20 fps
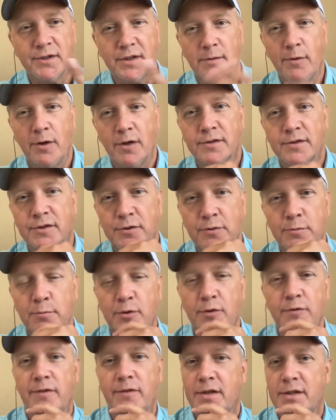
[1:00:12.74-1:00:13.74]
him on two
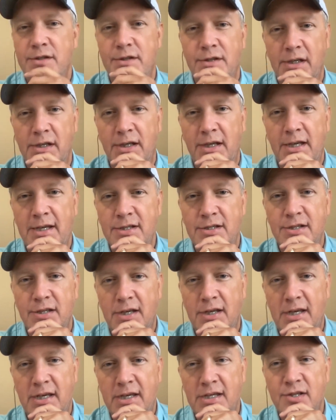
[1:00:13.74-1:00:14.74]
movies, and he's
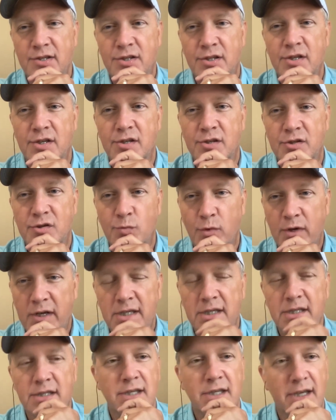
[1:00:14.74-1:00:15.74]
he is the
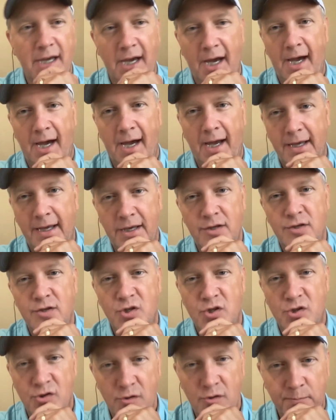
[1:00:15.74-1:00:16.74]
sweetest guy. He's
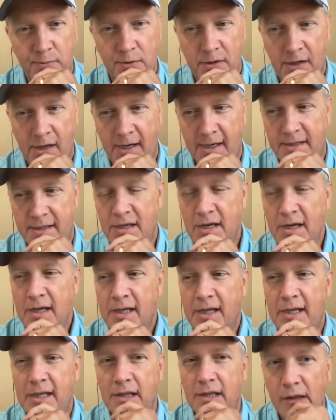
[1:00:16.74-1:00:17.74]
super nice. Really,
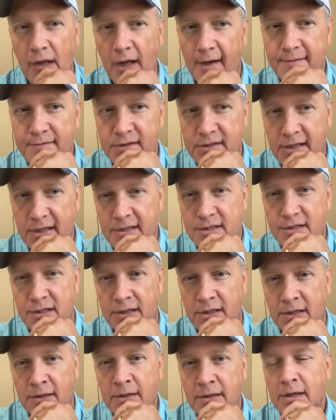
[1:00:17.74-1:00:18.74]
he loves
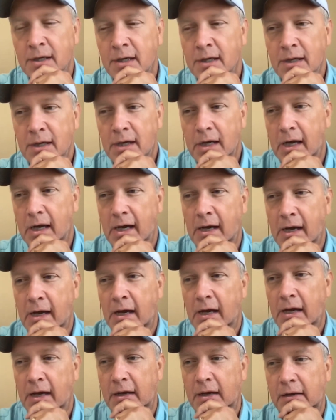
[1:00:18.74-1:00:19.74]
teaching.
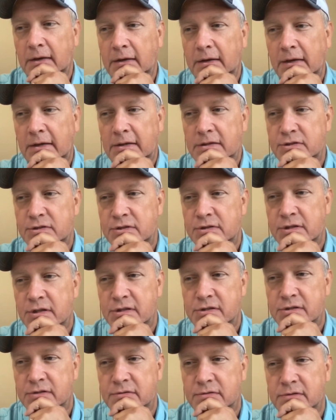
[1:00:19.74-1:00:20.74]
Uh, he's
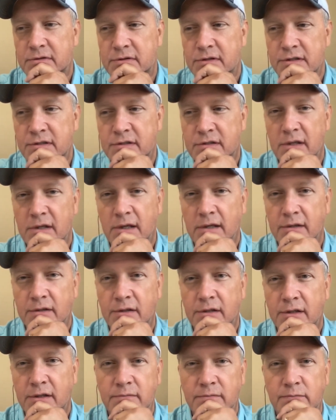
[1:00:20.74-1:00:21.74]
just just a
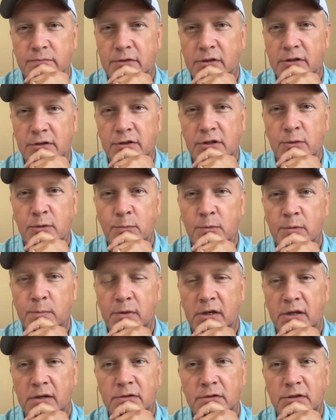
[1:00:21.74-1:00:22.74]
good good human
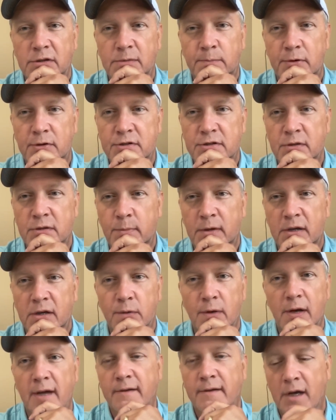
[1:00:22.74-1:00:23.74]
being, good person to be
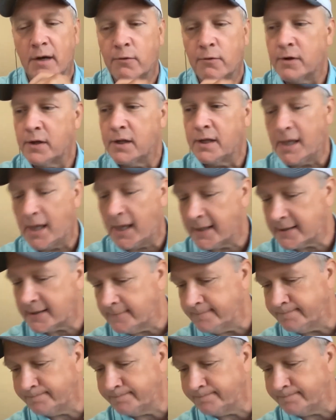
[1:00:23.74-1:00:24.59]
around. I really like him.